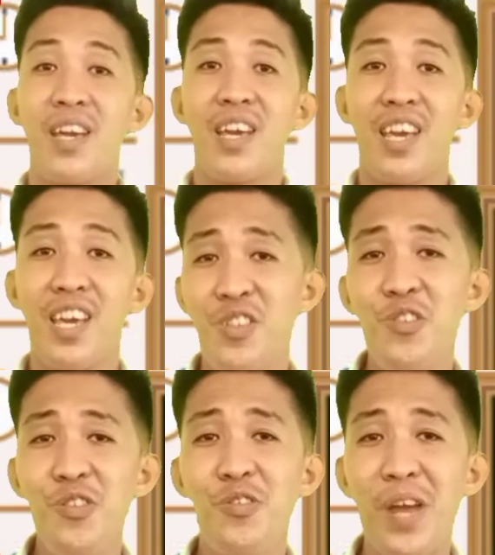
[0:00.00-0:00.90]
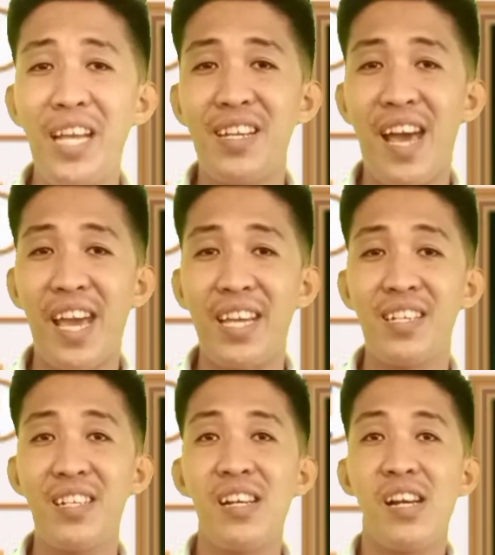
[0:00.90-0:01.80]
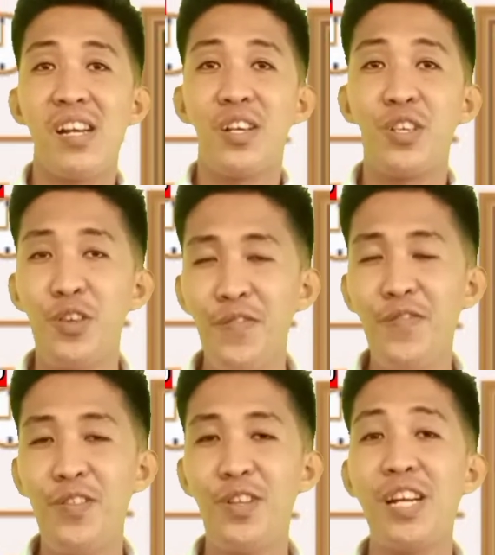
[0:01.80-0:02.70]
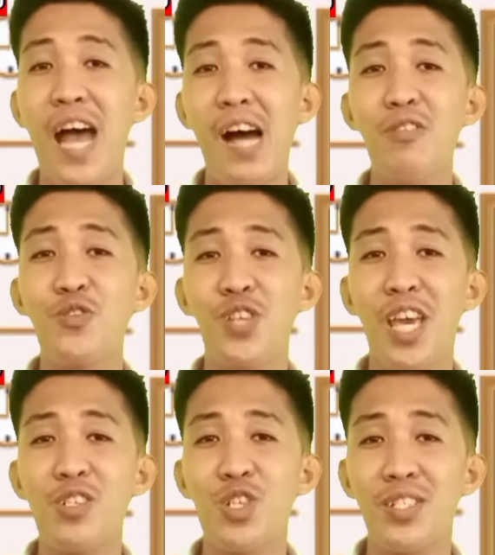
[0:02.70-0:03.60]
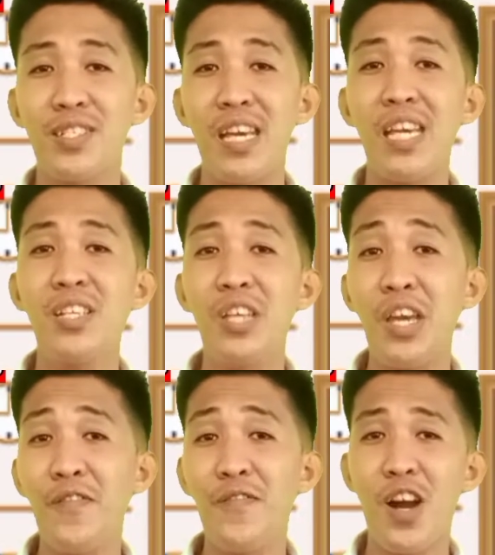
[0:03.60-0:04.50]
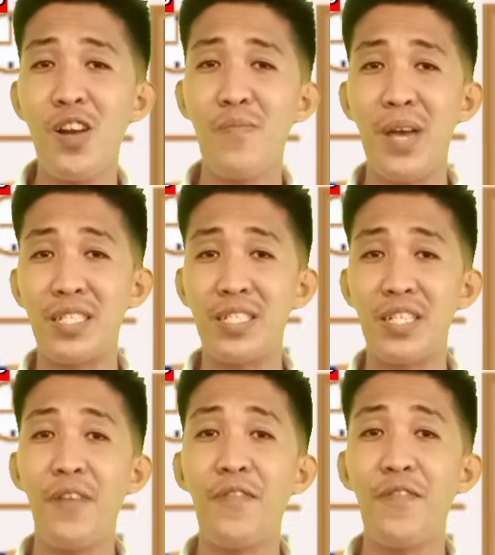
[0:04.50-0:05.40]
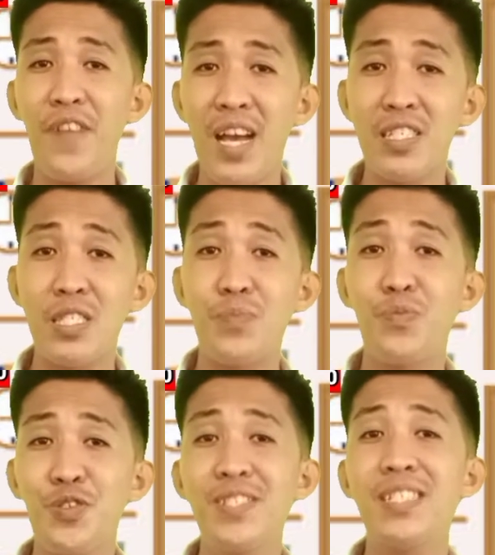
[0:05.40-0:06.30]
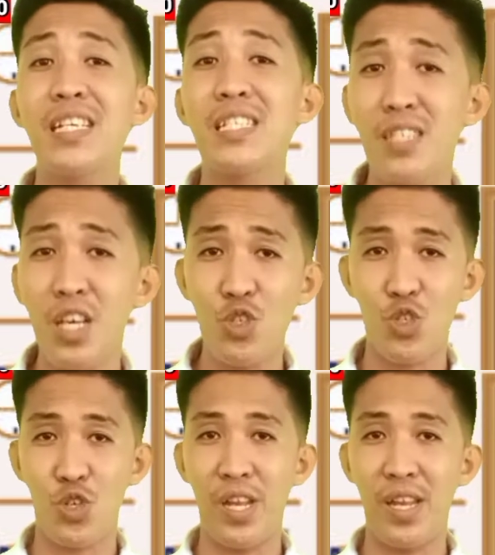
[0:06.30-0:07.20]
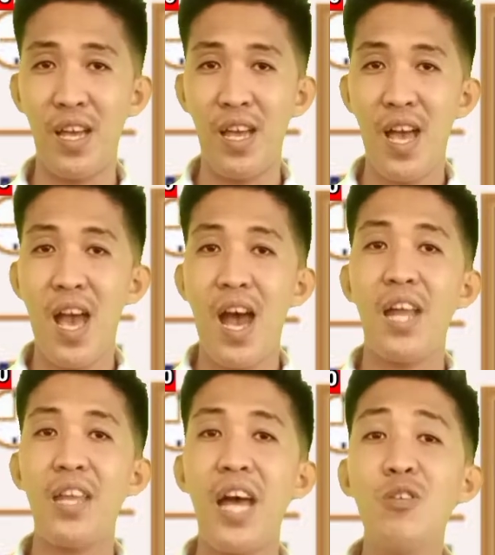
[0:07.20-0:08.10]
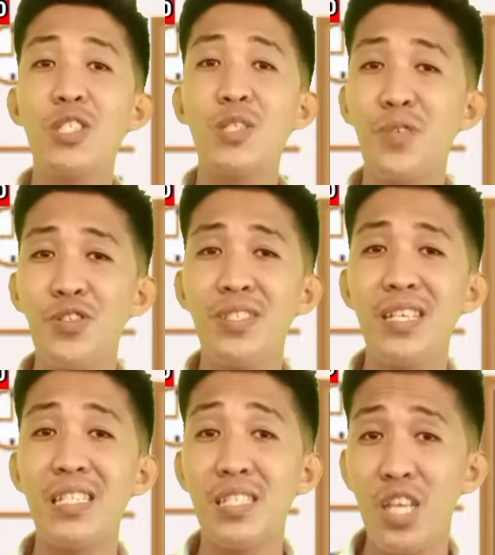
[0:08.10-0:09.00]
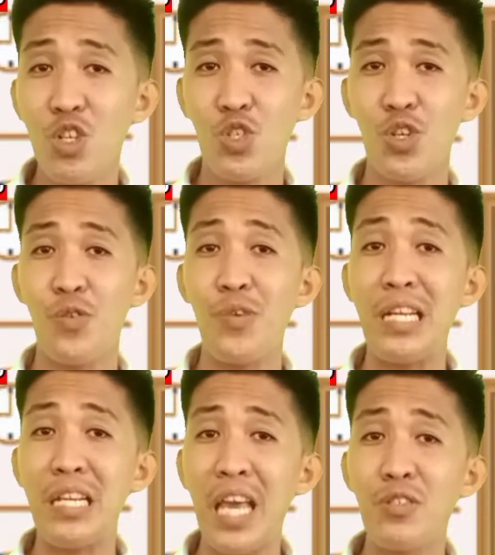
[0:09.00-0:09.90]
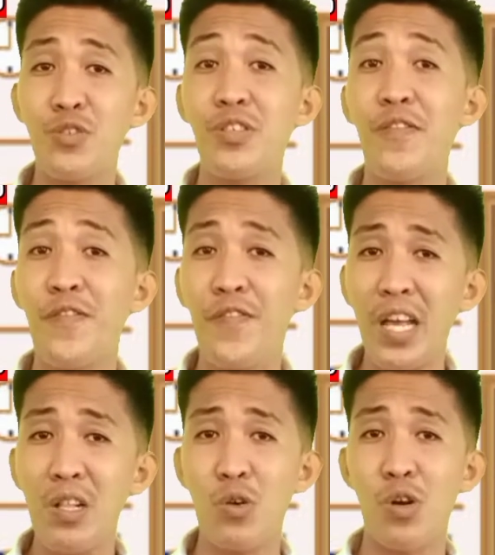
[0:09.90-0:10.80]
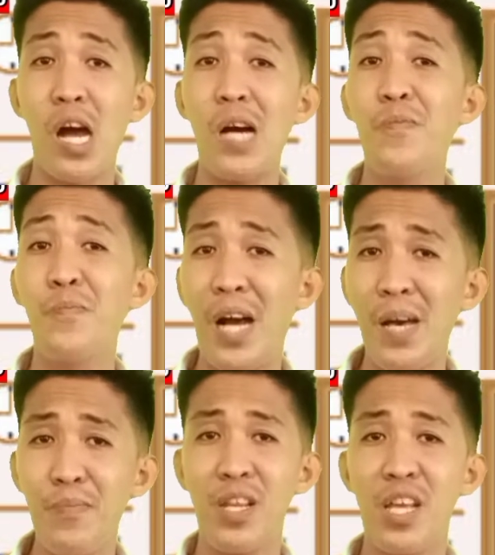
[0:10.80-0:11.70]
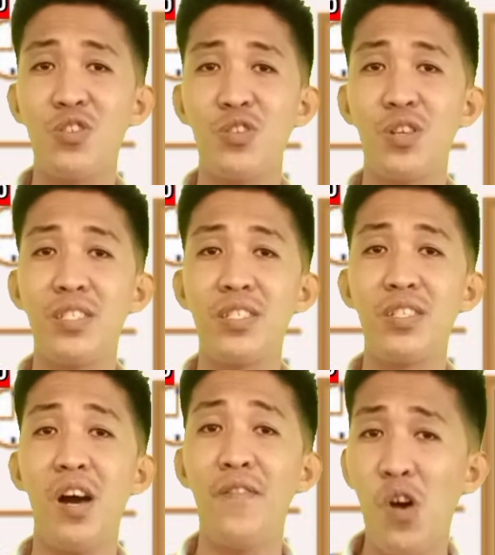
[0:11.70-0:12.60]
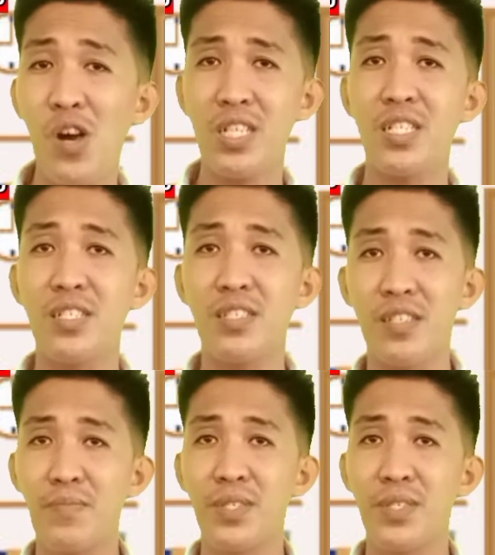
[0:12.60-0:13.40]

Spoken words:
In your grade 9, you've learned how changes in the environment affect species extinction and how species extinction relate to the failure of populations of organisms